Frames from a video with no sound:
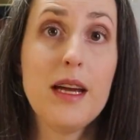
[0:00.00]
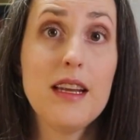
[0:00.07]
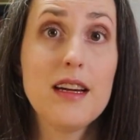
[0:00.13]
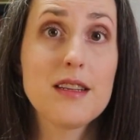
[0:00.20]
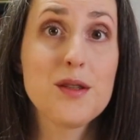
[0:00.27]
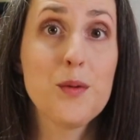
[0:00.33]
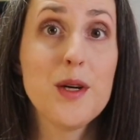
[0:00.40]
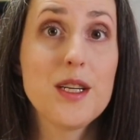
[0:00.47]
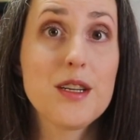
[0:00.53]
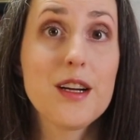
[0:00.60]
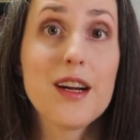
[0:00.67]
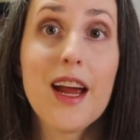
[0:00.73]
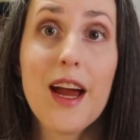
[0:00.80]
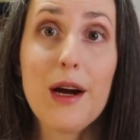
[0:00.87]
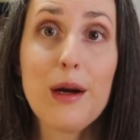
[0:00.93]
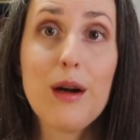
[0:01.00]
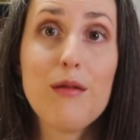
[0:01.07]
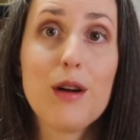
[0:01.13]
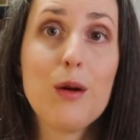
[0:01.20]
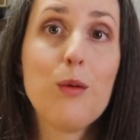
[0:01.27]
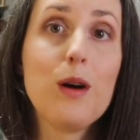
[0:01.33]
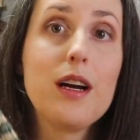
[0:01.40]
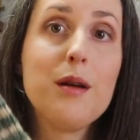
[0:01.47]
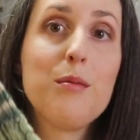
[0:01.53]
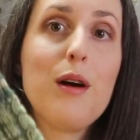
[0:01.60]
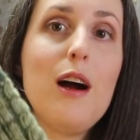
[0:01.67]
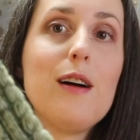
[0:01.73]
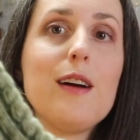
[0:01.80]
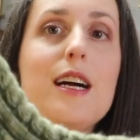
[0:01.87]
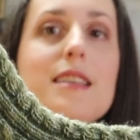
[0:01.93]
next winter carryover work in
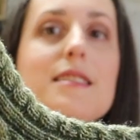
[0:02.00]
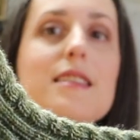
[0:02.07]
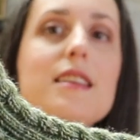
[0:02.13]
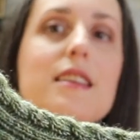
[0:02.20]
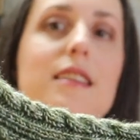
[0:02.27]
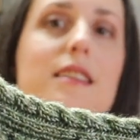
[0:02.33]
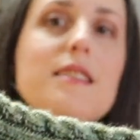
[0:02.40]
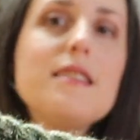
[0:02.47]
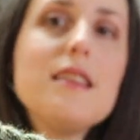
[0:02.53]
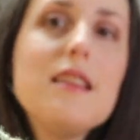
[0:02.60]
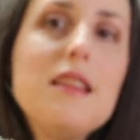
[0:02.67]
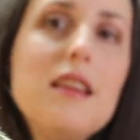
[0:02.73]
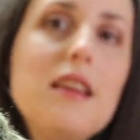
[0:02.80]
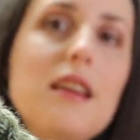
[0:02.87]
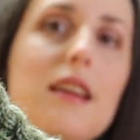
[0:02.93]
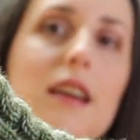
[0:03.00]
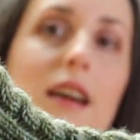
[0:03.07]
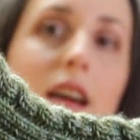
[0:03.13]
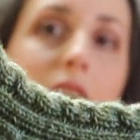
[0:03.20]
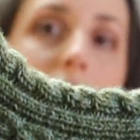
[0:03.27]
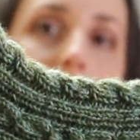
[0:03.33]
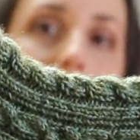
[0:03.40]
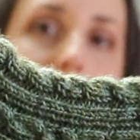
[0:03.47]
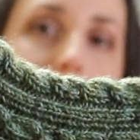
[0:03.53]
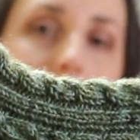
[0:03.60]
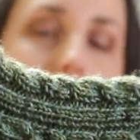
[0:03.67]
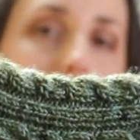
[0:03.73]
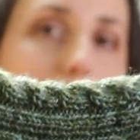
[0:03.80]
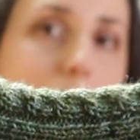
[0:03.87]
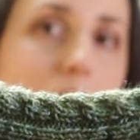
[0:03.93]
progress is the
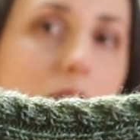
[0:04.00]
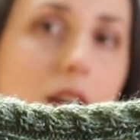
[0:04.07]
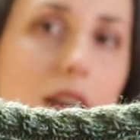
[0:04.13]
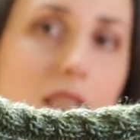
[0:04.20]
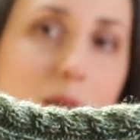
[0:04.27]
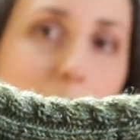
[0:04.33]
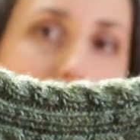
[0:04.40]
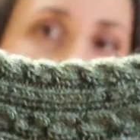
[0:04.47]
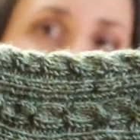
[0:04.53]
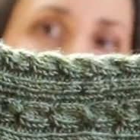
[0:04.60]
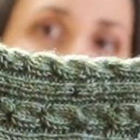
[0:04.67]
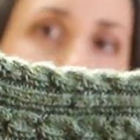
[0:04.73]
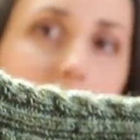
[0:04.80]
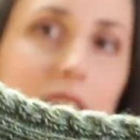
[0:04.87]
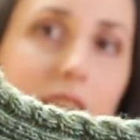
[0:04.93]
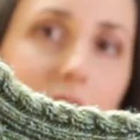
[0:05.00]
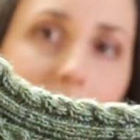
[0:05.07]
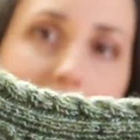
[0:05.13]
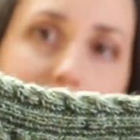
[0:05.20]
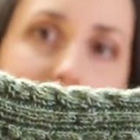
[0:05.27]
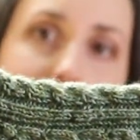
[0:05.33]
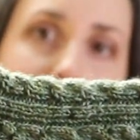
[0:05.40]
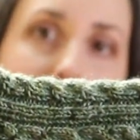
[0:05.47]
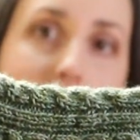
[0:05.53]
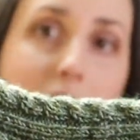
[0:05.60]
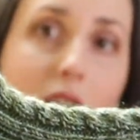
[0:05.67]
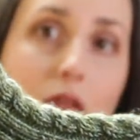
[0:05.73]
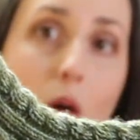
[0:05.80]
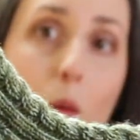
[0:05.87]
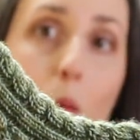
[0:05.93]
Cider House socks by Summerly, and I
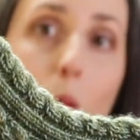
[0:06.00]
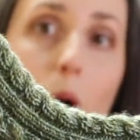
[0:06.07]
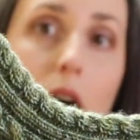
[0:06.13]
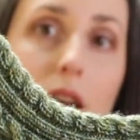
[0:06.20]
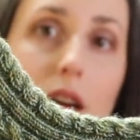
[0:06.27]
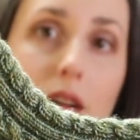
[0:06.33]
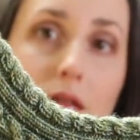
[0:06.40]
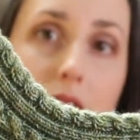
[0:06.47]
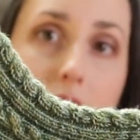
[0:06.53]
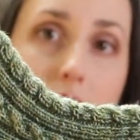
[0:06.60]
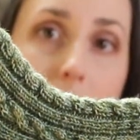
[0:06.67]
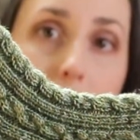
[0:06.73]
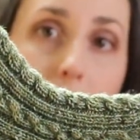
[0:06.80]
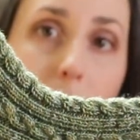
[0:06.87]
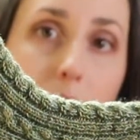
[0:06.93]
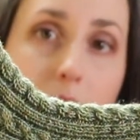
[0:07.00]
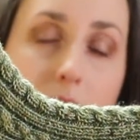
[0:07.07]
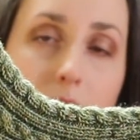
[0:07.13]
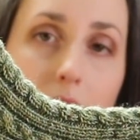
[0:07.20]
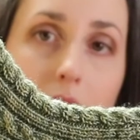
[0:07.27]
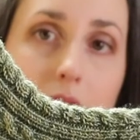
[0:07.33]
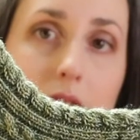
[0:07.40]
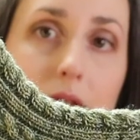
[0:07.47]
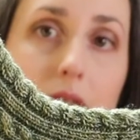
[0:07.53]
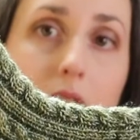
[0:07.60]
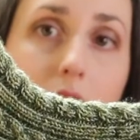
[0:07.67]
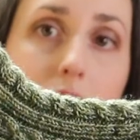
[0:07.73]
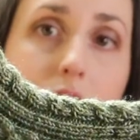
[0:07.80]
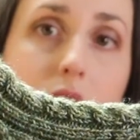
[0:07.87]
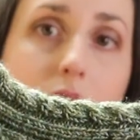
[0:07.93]
have one of the 2 socks
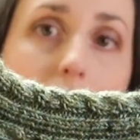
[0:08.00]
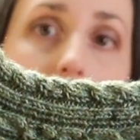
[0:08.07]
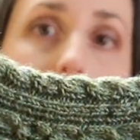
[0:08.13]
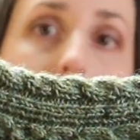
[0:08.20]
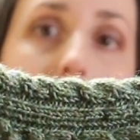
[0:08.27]
finished. It